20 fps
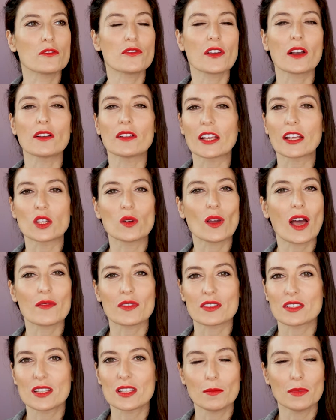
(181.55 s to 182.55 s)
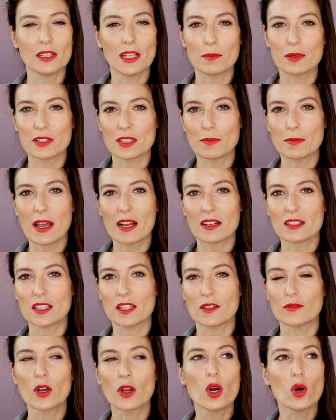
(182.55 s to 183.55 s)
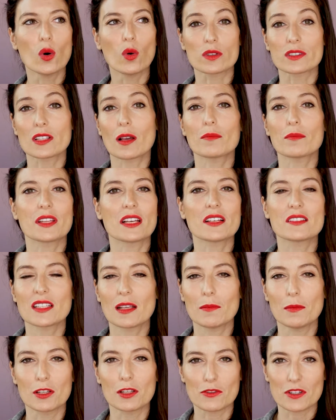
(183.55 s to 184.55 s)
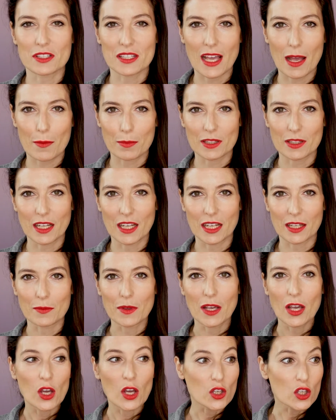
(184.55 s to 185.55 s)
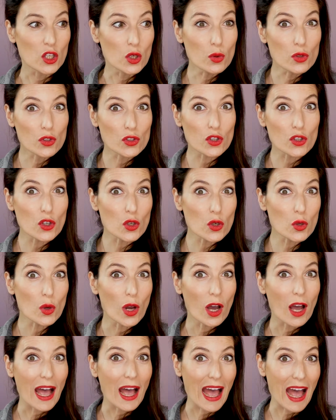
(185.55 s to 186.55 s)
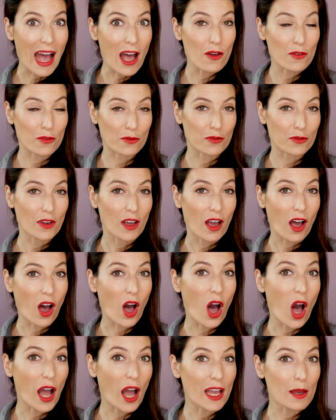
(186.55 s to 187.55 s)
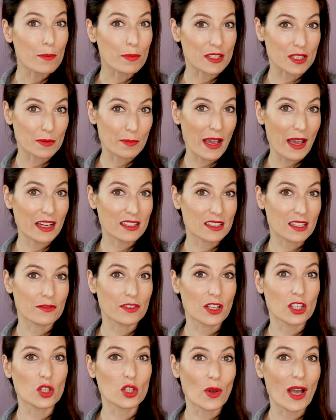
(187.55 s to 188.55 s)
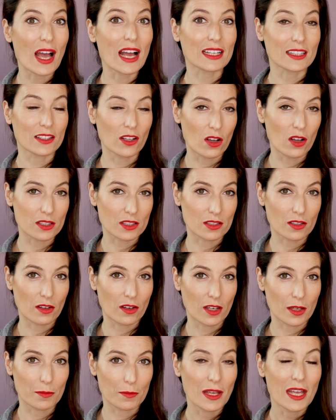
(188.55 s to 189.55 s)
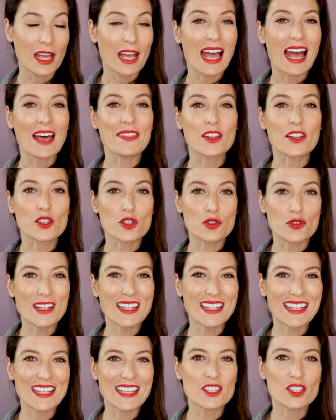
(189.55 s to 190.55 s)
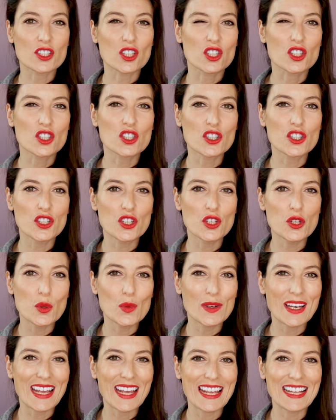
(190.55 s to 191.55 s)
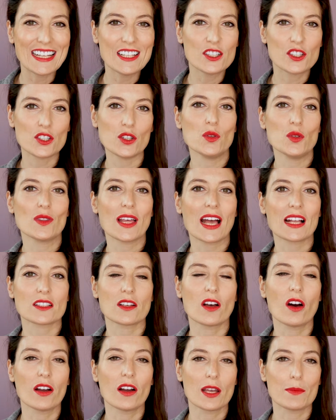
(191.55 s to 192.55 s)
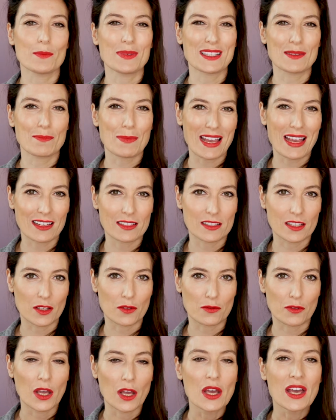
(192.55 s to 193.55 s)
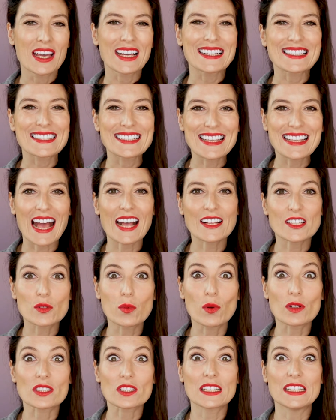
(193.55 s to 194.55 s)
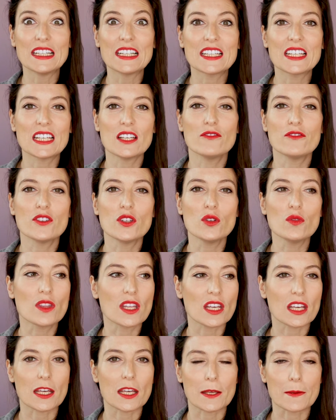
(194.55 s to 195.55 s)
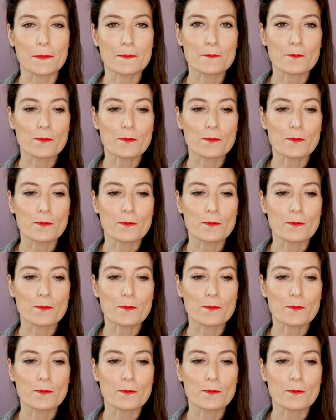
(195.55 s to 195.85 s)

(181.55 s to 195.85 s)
feel like you have a similar perspective or something similar is happening. You do have a higher perspective than you had last time. And the trick is to tune into that higher perspective because that's what's going to give you the